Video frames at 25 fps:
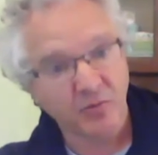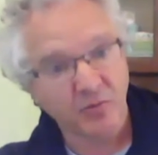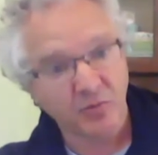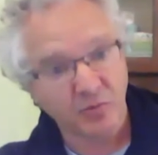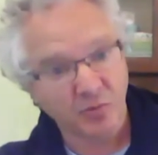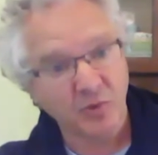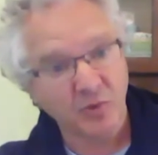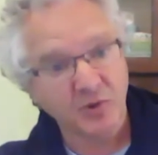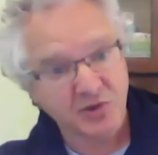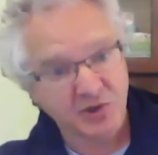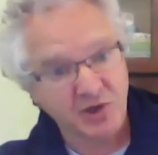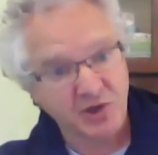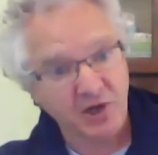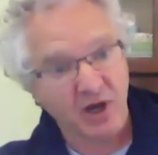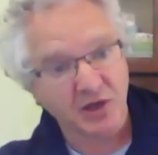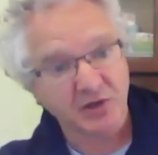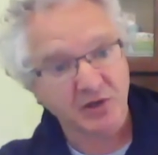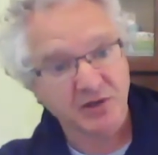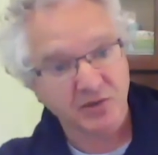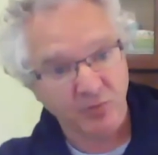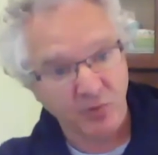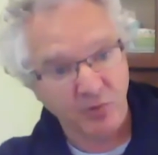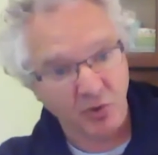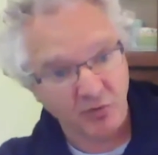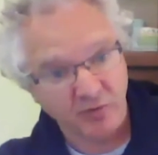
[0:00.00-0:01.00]
we start
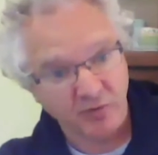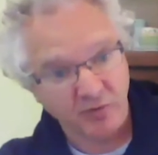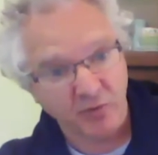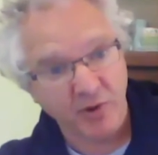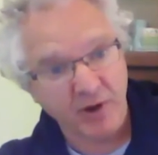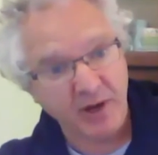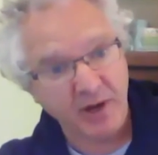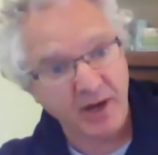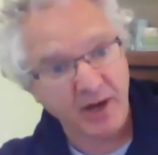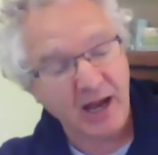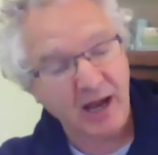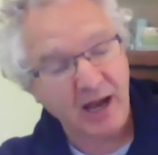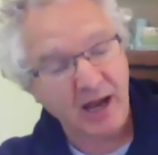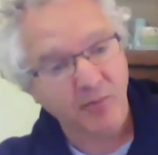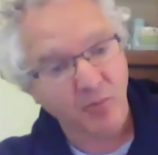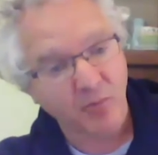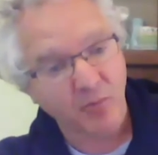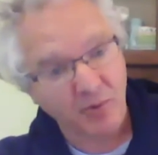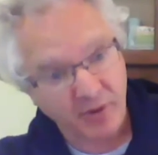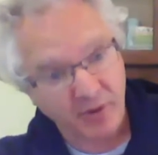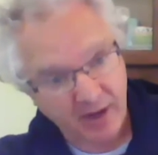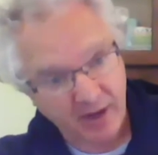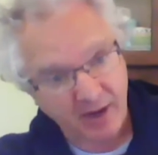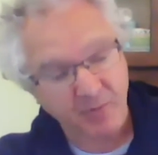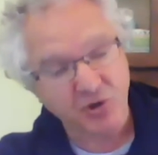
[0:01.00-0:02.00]
to move the rehab with
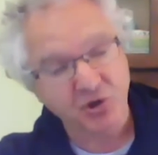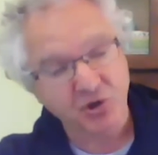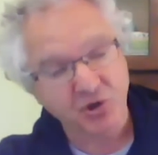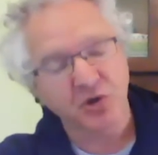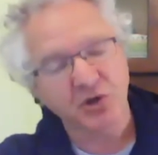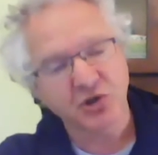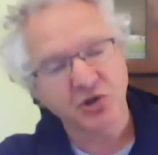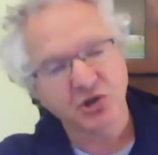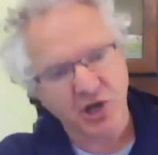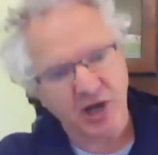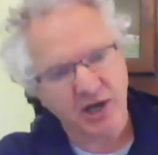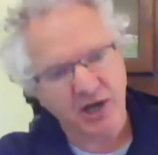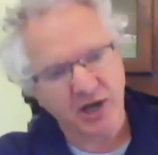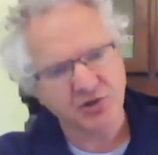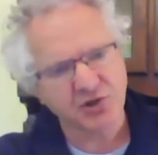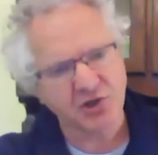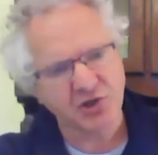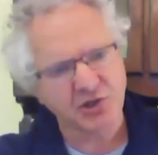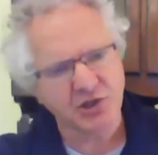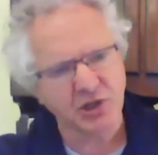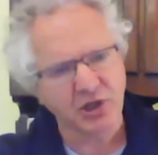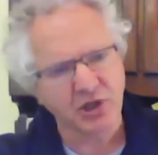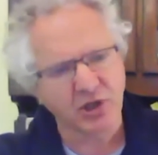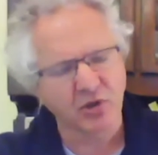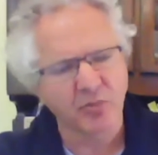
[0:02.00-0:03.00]
the imagery changes
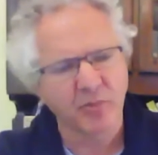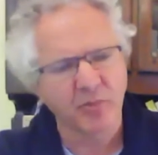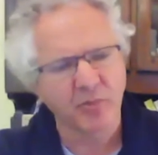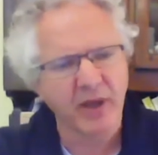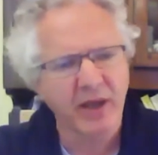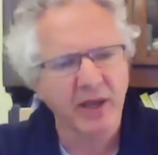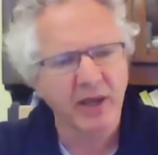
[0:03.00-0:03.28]
a little bit.